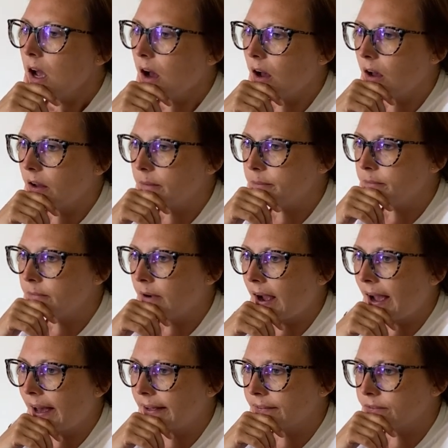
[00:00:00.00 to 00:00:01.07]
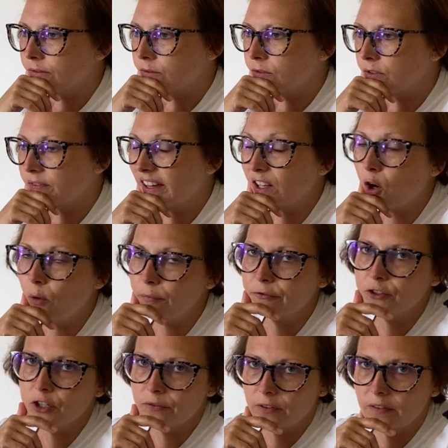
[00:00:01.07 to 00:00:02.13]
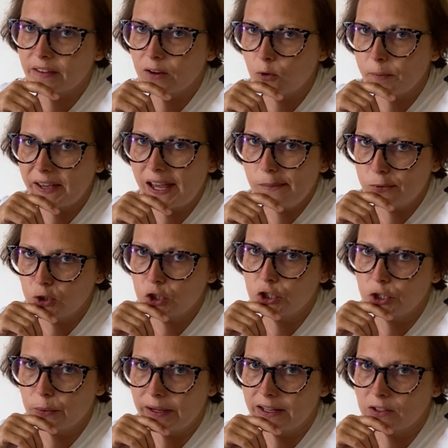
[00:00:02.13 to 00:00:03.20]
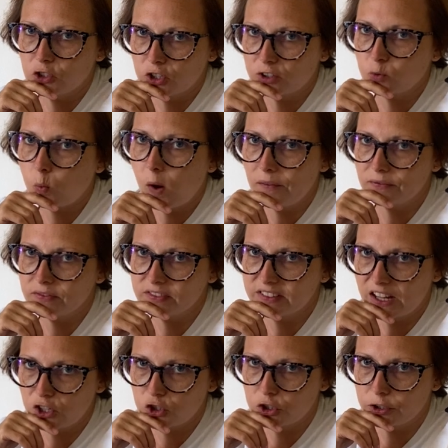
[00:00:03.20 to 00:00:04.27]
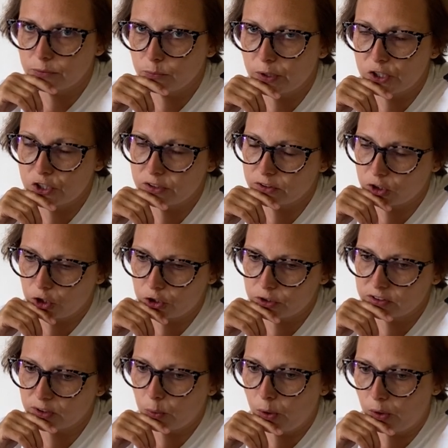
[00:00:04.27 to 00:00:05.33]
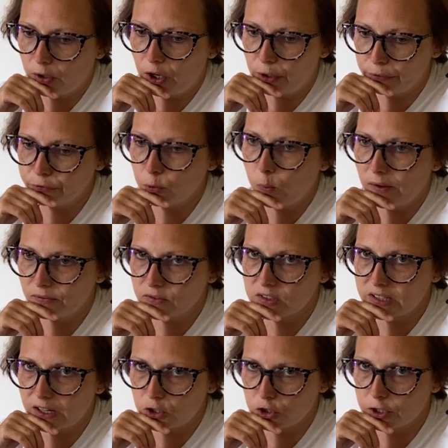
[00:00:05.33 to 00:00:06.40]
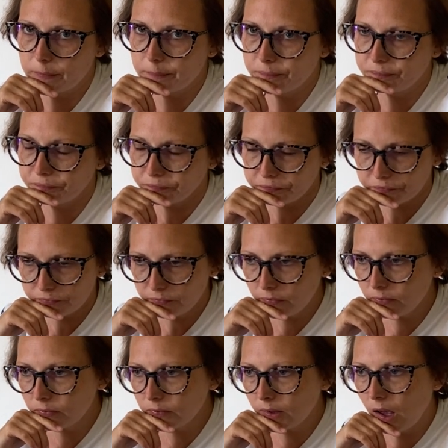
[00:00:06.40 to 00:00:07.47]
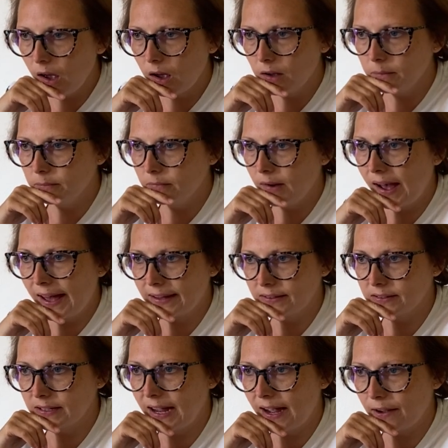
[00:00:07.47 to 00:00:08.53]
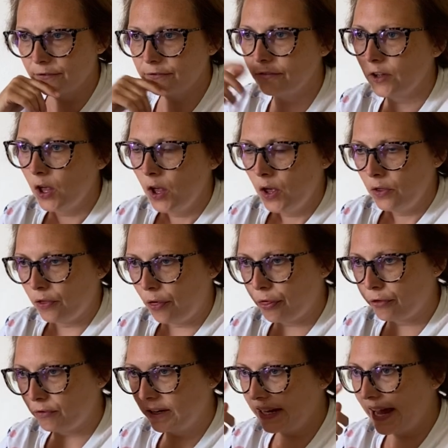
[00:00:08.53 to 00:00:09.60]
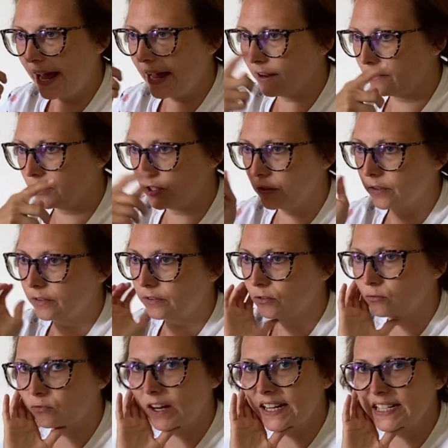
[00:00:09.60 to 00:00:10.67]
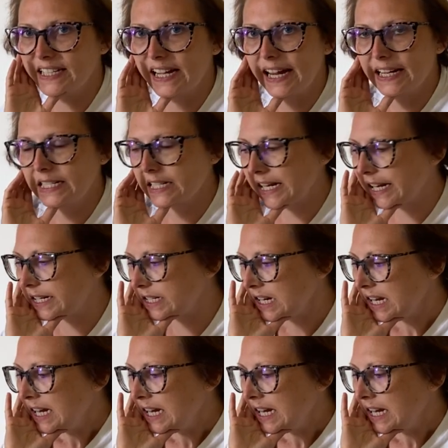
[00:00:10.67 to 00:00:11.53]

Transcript: Um, and they're confident that they will be able to do it in just one session, which is good. So I'll go for one session um, and have the three areas radiated